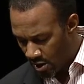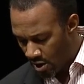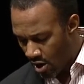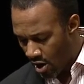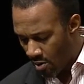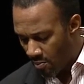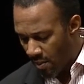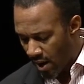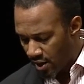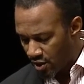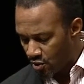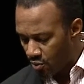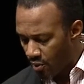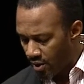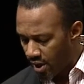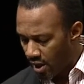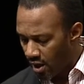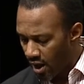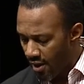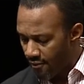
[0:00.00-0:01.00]
On May
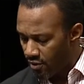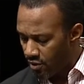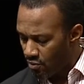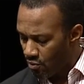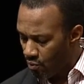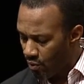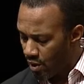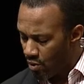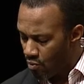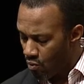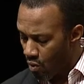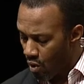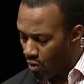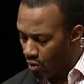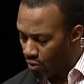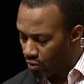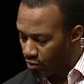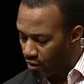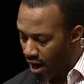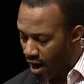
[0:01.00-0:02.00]
2011, we
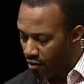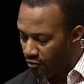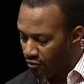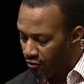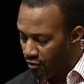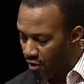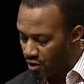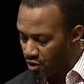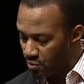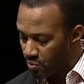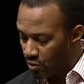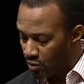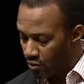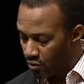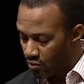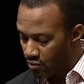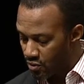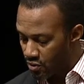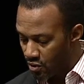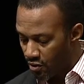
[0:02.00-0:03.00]
rolled out Fresh
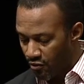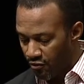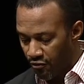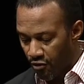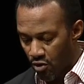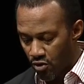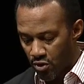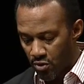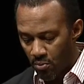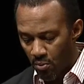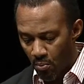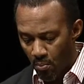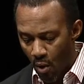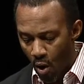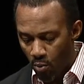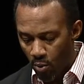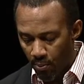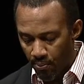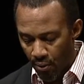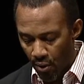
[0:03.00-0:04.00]
Moves, the first
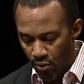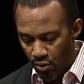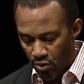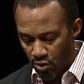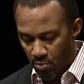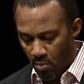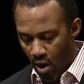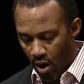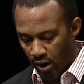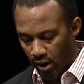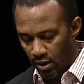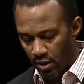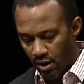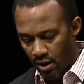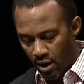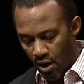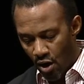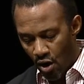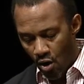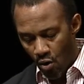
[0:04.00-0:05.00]
mobile produce market
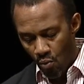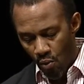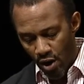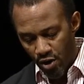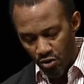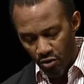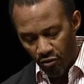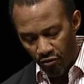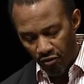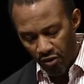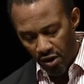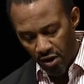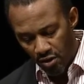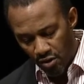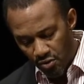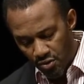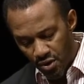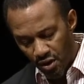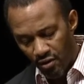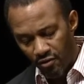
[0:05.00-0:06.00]
retrofitted
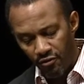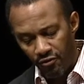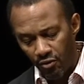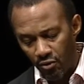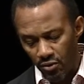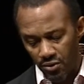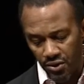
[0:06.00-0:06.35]
using a full